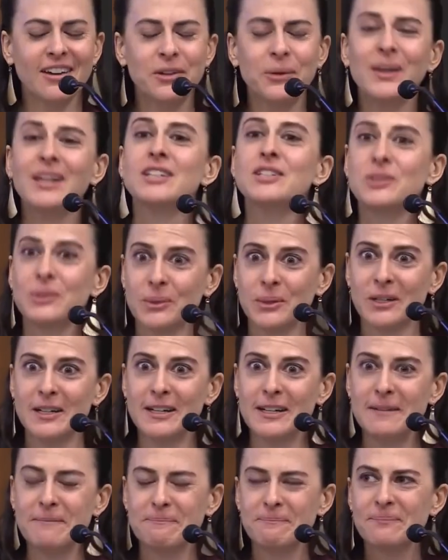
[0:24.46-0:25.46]
Quick
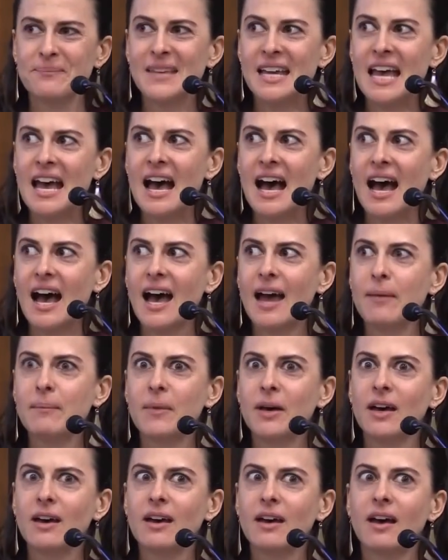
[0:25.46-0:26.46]
story.
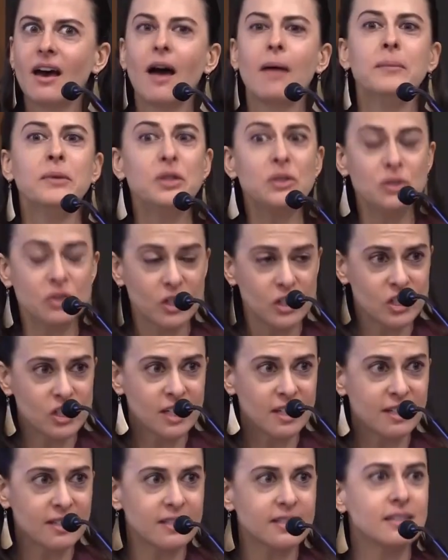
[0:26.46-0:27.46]
I'm a
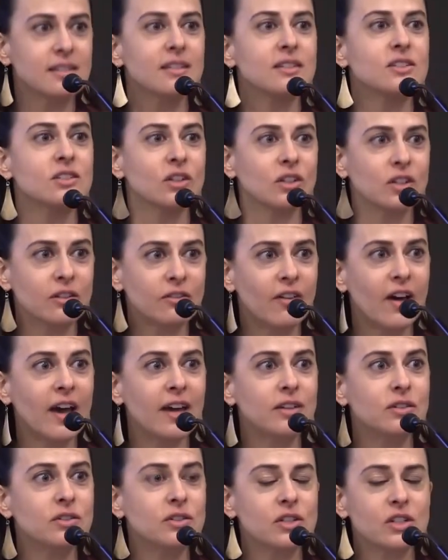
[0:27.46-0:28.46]
nutritionist, a
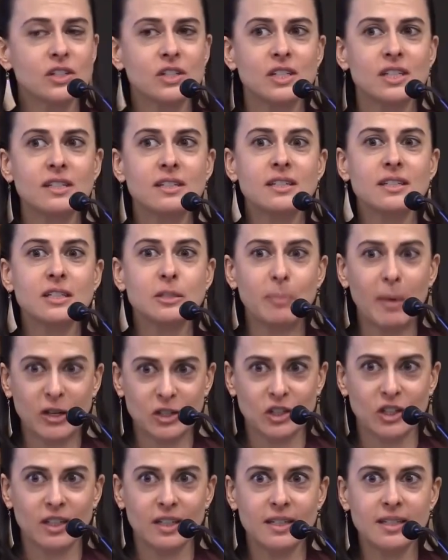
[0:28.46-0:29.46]
certified nutrition
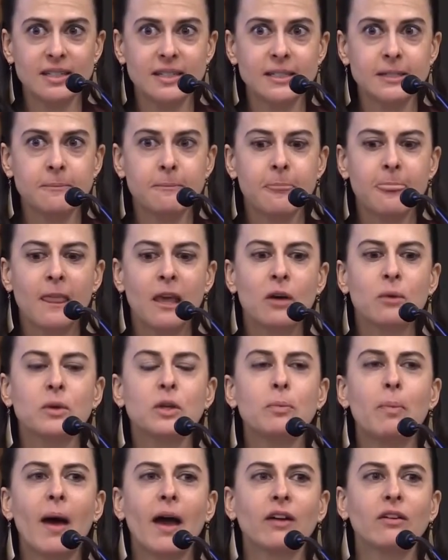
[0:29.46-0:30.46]
specialist
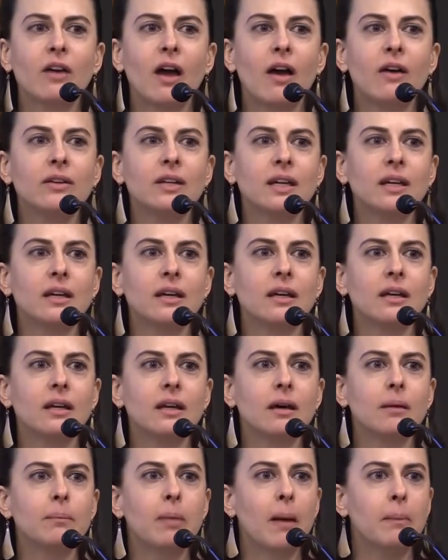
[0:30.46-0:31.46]
with background in
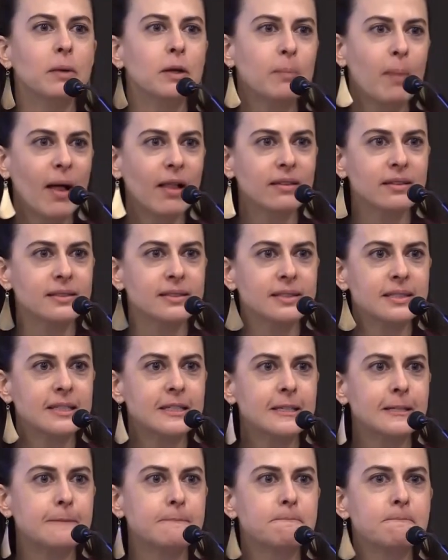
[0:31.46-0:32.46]
public
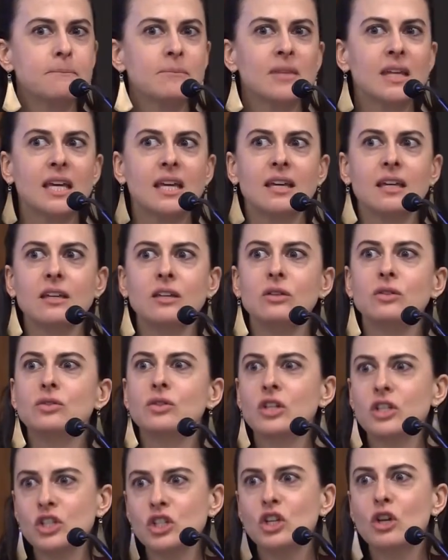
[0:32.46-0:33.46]
policy, in
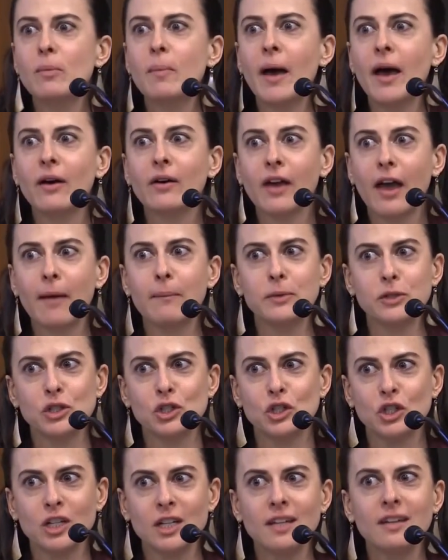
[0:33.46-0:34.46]
nutritional
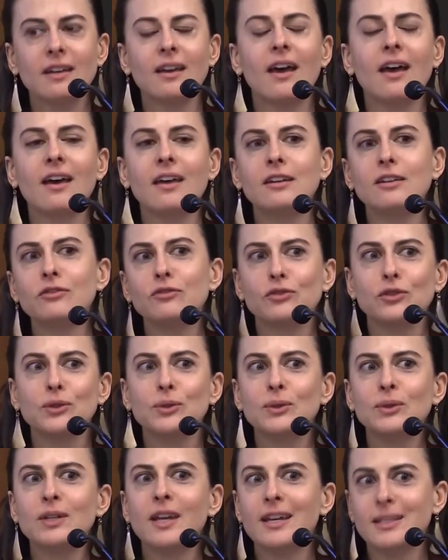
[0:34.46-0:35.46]
biochemistry, and in
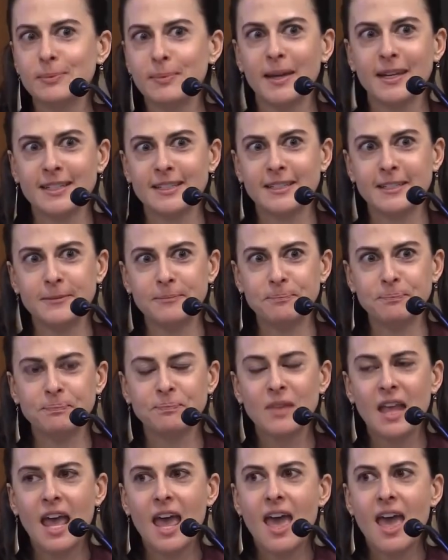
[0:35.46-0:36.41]
food as medicine.